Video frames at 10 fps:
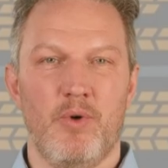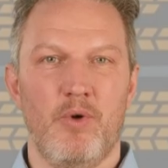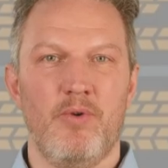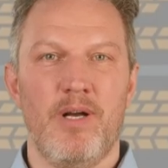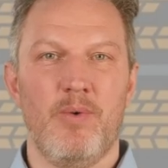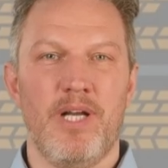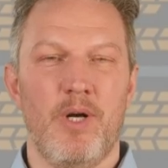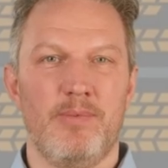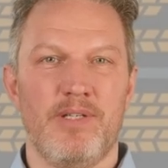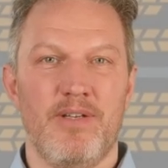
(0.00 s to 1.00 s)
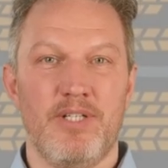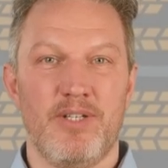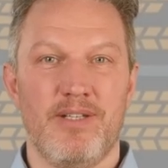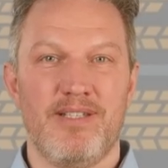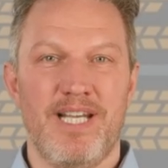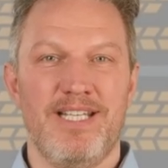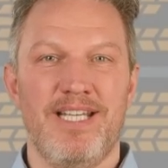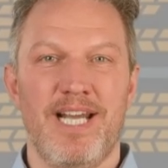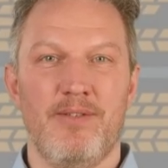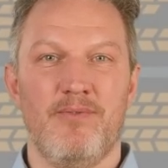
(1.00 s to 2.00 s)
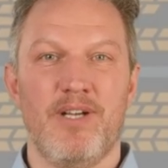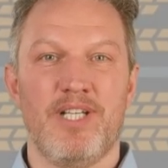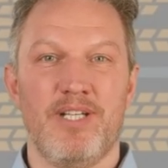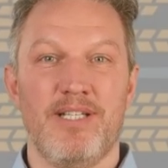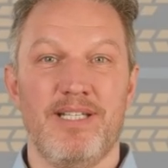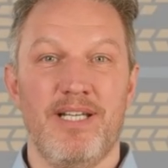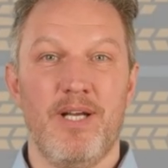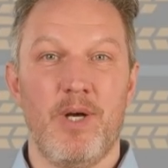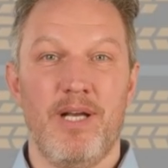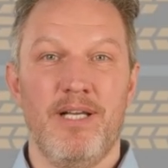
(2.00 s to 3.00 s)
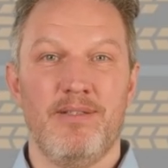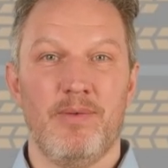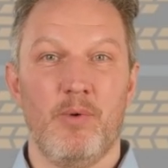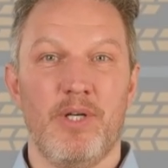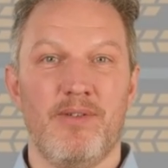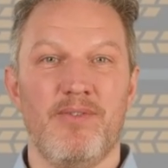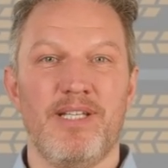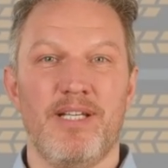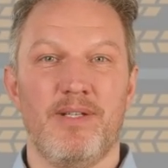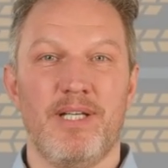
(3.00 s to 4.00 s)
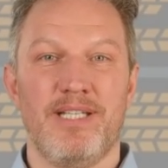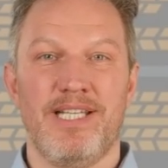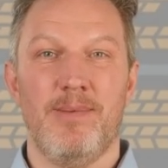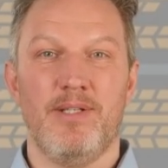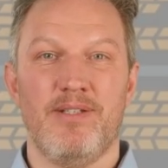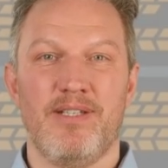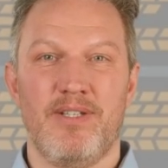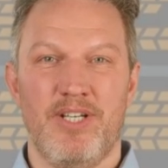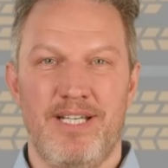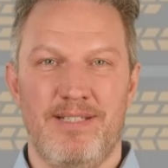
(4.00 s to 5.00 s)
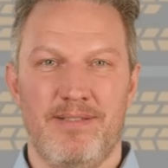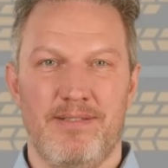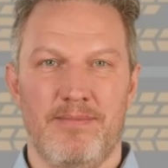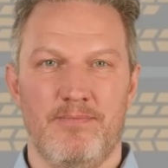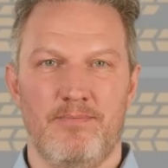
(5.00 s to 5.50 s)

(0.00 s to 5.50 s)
or runway observations indicate friction is lower than what the physical contaminant suggests.